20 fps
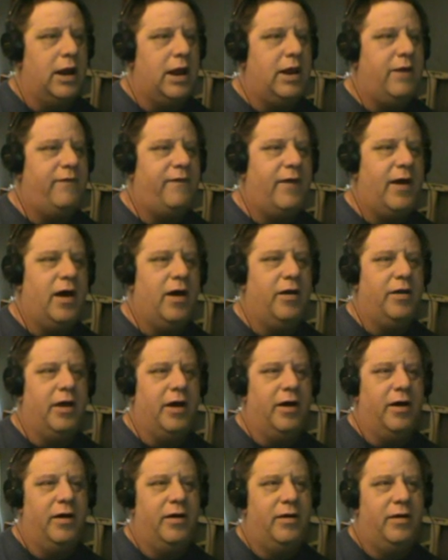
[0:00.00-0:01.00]
he found
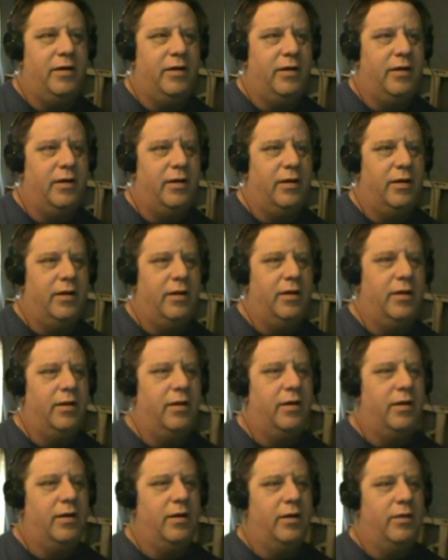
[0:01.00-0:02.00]

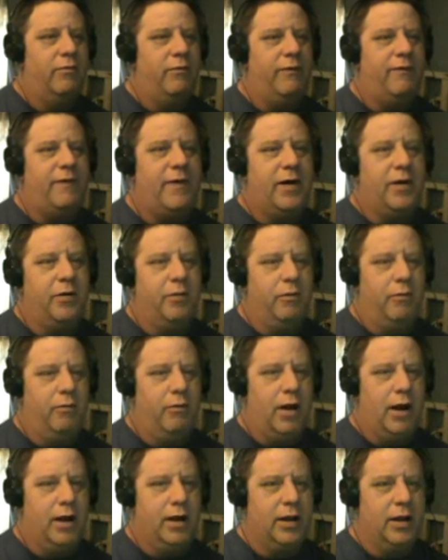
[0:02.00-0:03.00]
we found a
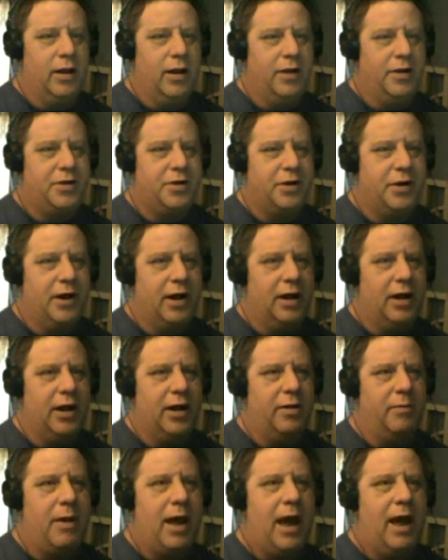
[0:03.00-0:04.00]
rocket launcher and I
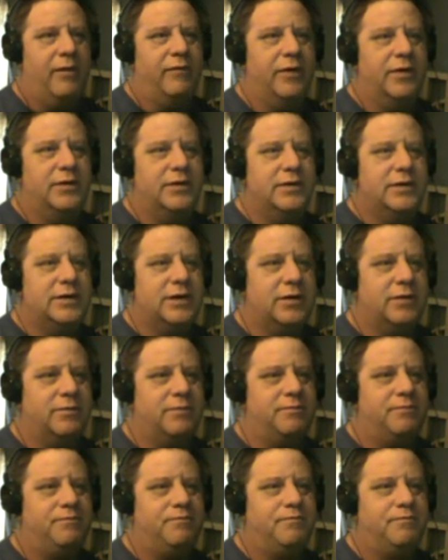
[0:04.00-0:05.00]
let him have it, so.